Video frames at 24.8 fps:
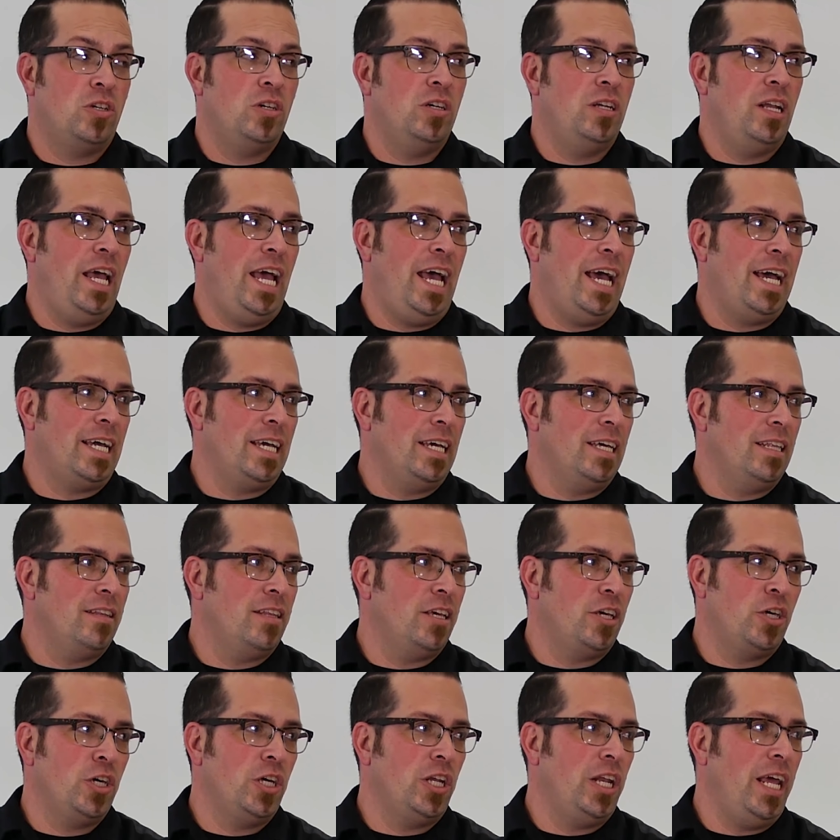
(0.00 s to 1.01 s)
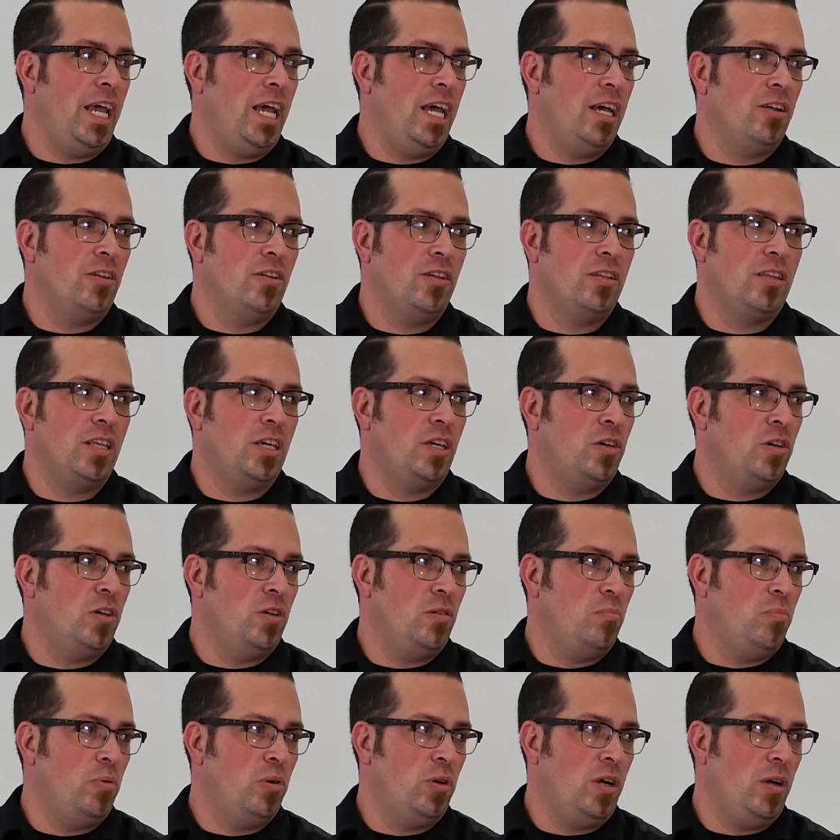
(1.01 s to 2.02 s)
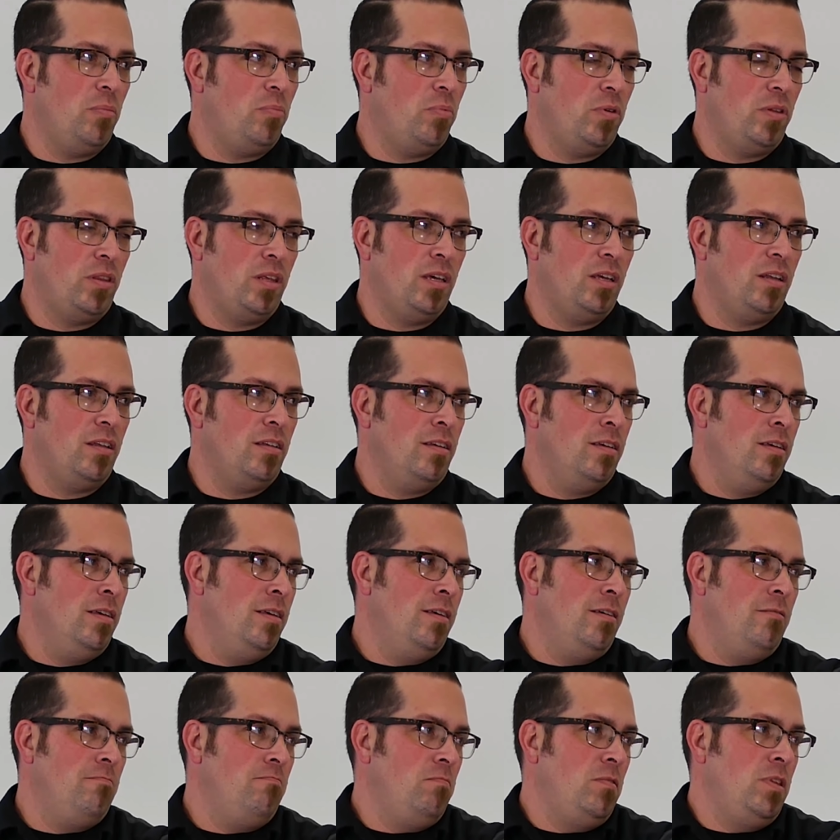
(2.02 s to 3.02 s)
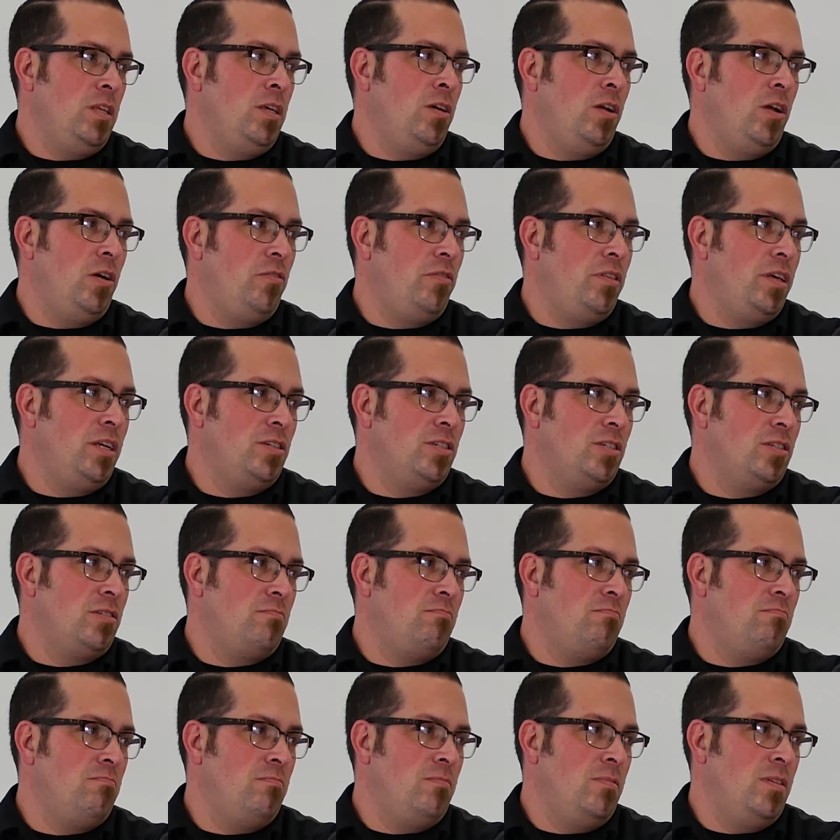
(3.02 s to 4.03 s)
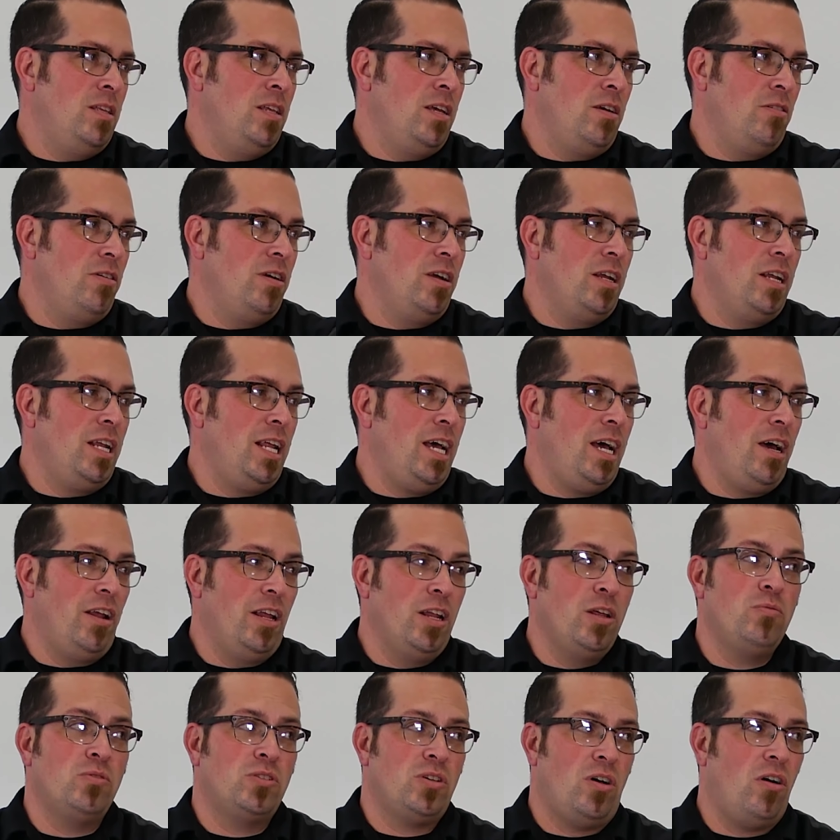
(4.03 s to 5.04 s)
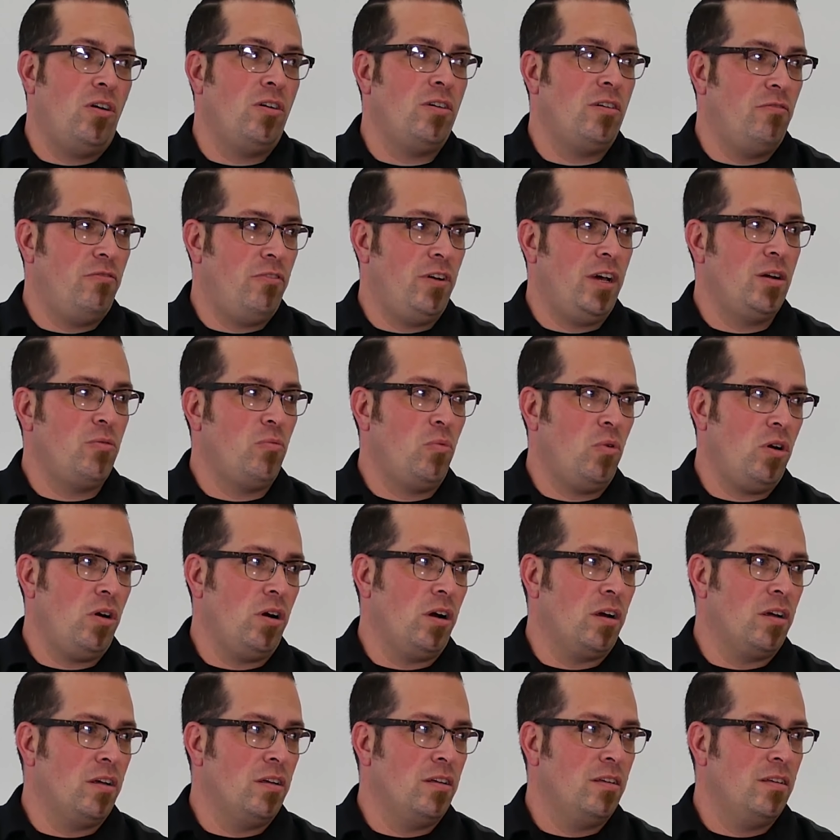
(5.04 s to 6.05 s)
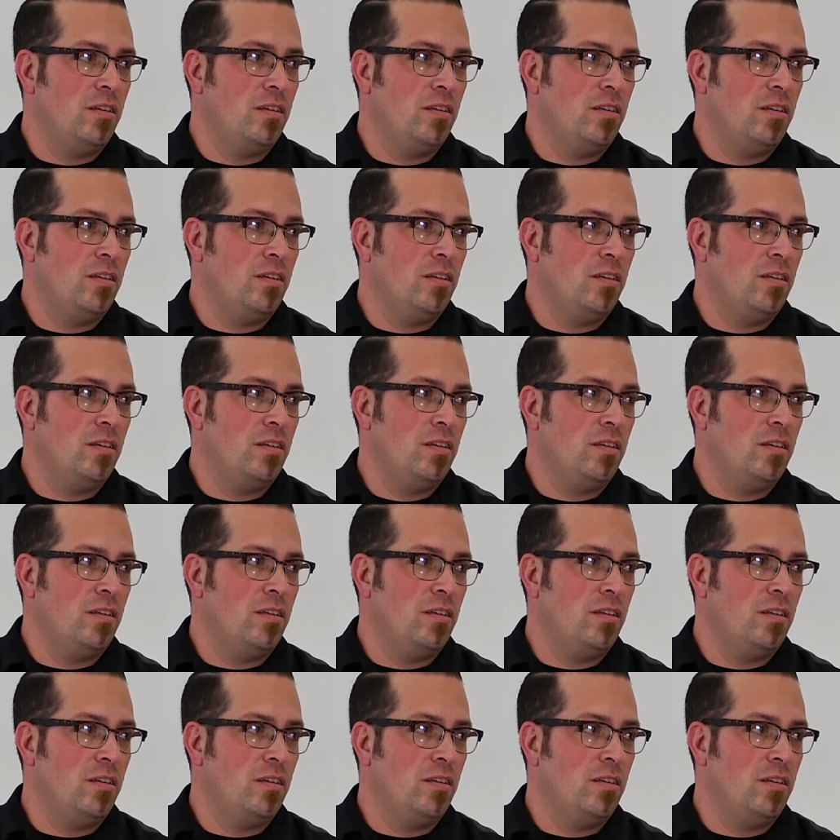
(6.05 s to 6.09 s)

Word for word: couldn't hack it. They couldn't handle it. They couldn't put up with it. You know, they just they're in and out, and it was hard to find work.